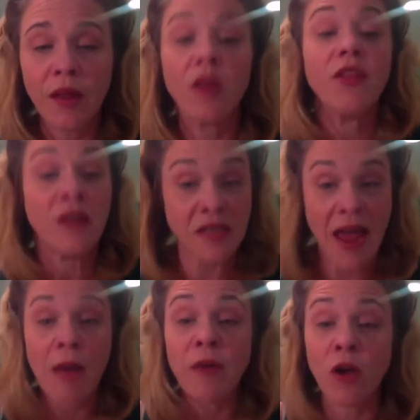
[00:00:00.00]
These
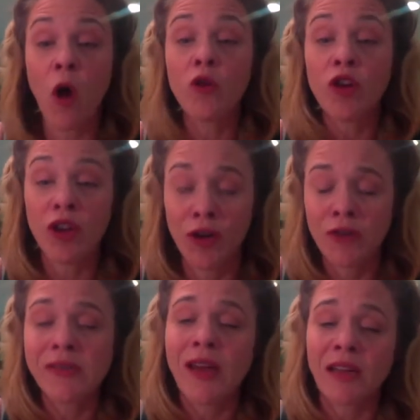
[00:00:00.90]
Happy Golden
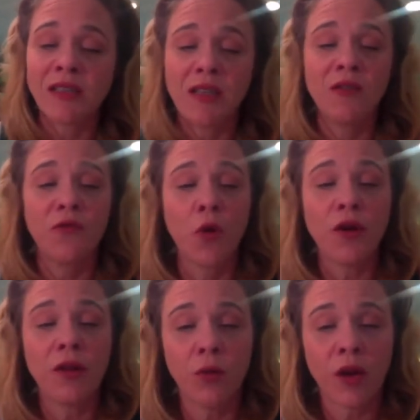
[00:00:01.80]
Years,
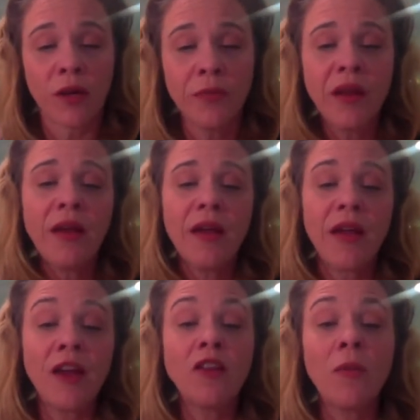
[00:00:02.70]
1943.
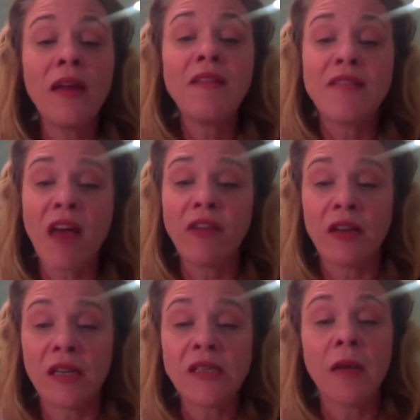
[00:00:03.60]
In the
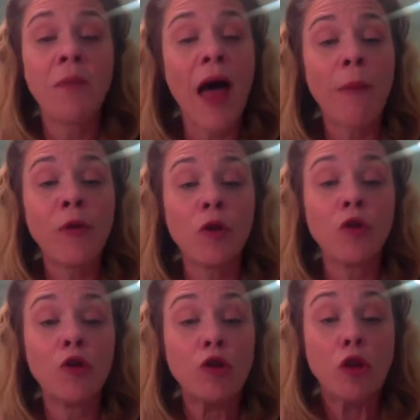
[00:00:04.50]
mid-70s, a
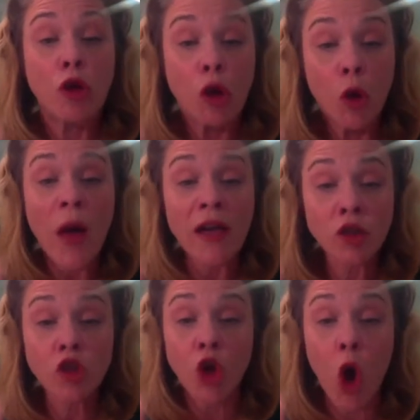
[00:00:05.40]
popular
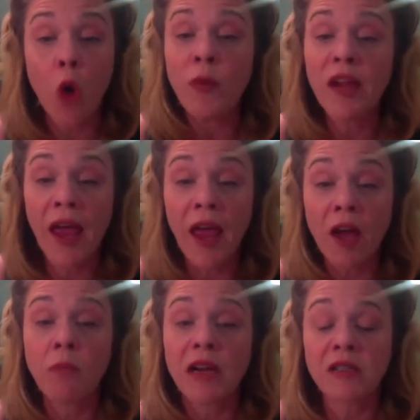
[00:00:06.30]
U.S. show
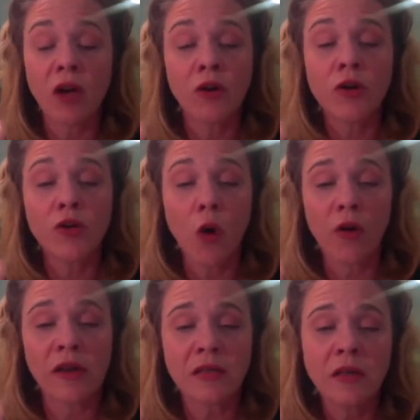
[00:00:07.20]
began based on her
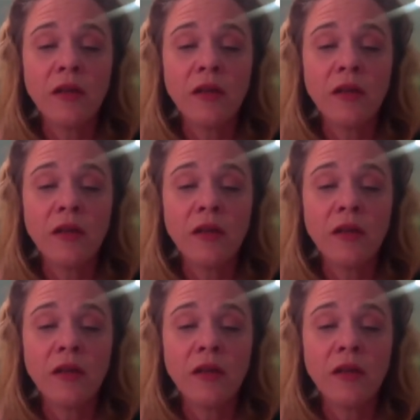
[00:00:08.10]
stories.